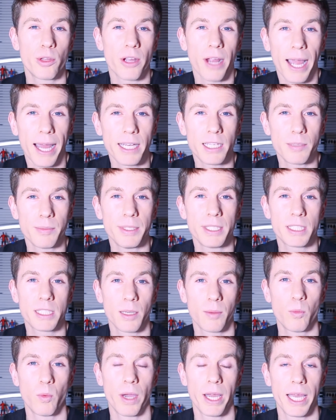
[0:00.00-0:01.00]
there had to be
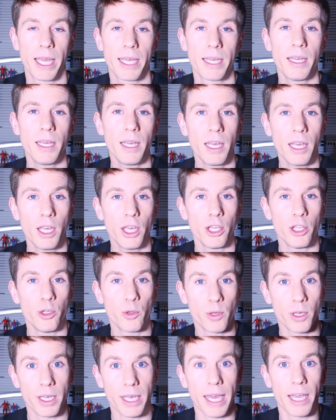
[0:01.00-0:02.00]
some way
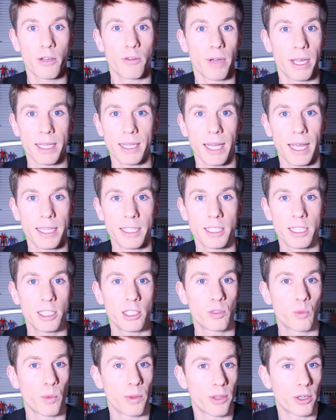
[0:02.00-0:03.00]
you could get great
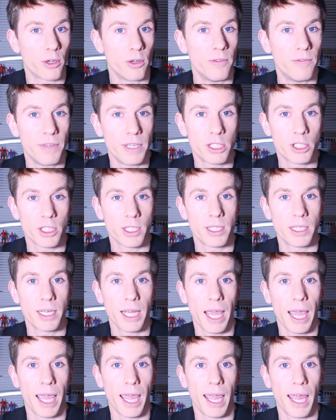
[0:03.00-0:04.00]
lenses with good vision
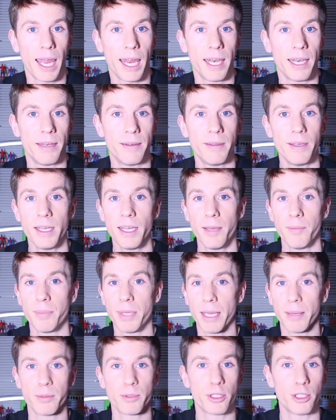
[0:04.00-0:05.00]
and
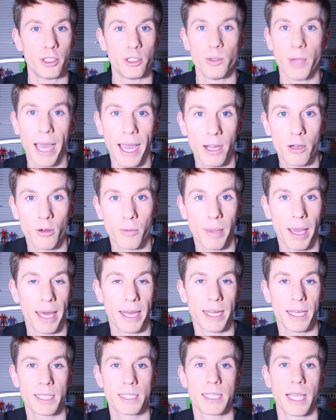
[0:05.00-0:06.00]
be able to do
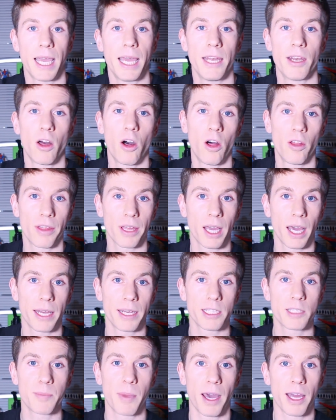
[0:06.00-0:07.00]
acrobatics and all the
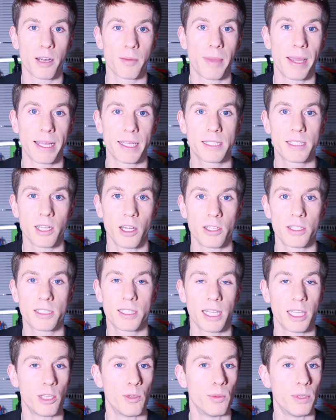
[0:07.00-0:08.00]
kind of Spider-Man
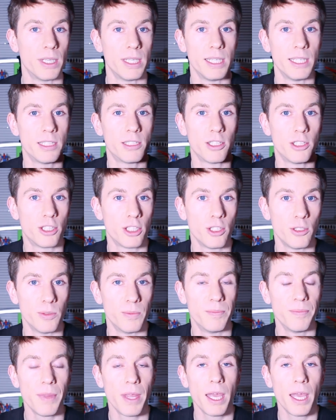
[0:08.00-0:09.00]
stunts that you would need to
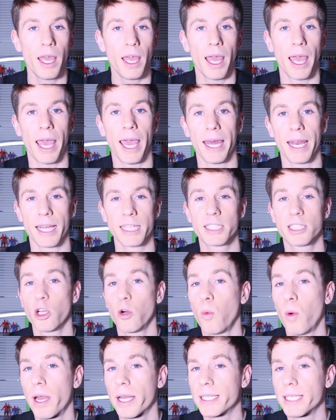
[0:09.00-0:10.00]
do. And I
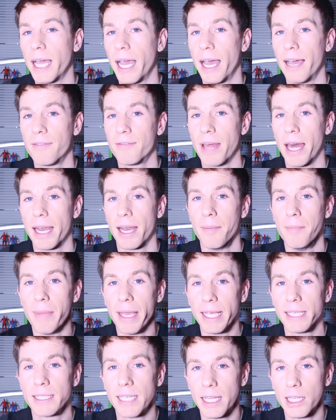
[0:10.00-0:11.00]
still wanted to have that
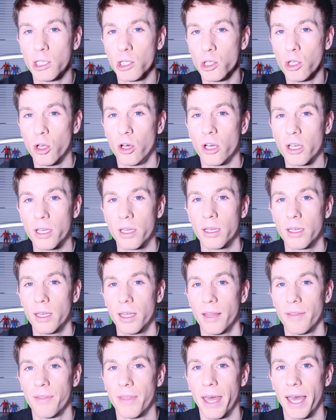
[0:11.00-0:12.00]
amazing look
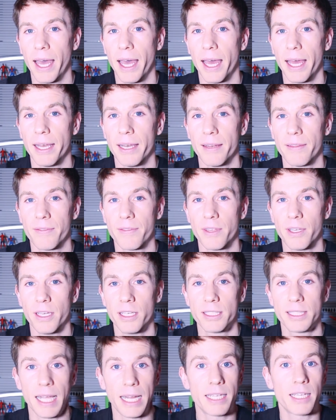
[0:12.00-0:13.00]
that
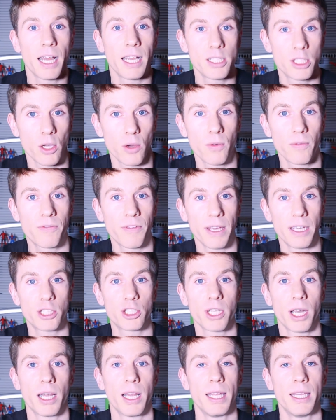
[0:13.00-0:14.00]
the Zentai Zone face
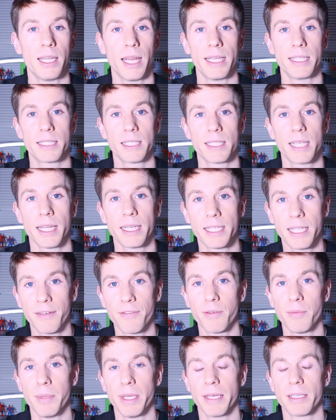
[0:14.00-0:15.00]
shell and lenses had
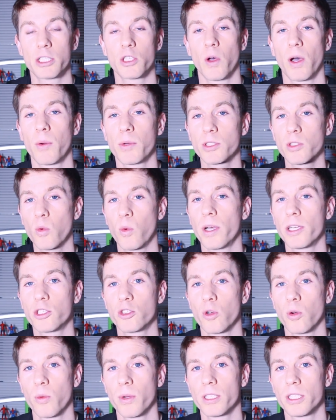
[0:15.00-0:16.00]
given me. So I wasn't quite
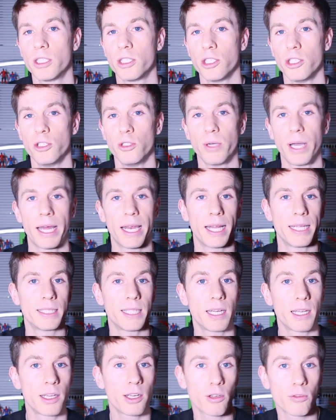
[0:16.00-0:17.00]
sure what to do, and I
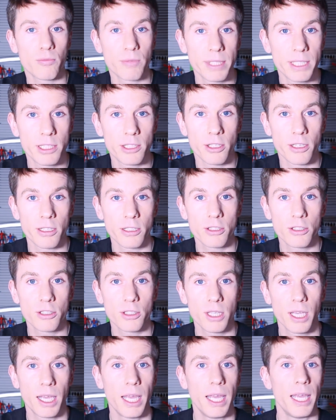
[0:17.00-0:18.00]
did a little
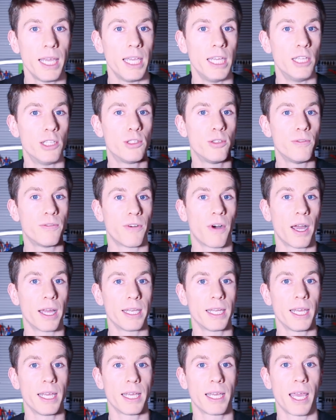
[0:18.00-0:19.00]
research into
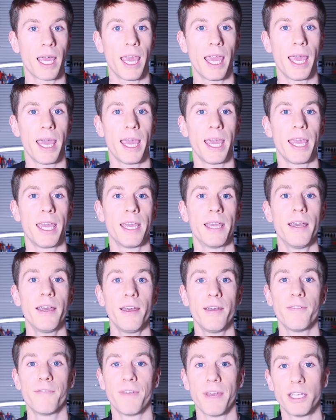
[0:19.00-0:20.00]
finding a
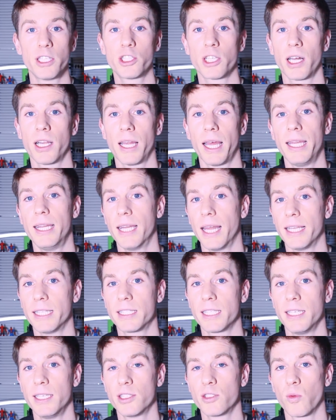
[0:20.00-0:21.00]
face shell and
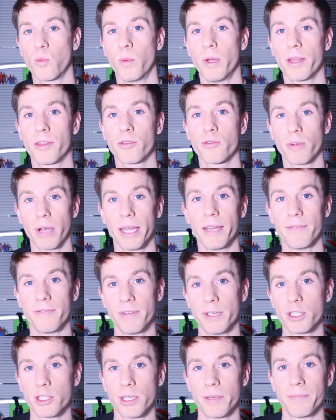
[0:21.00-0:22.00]
lenses with great
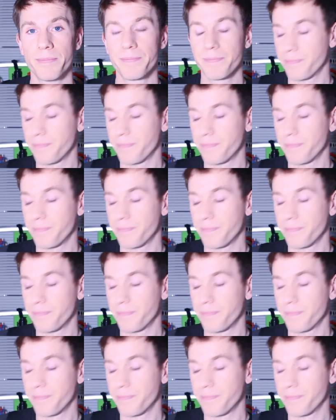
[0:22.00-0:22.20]
vision.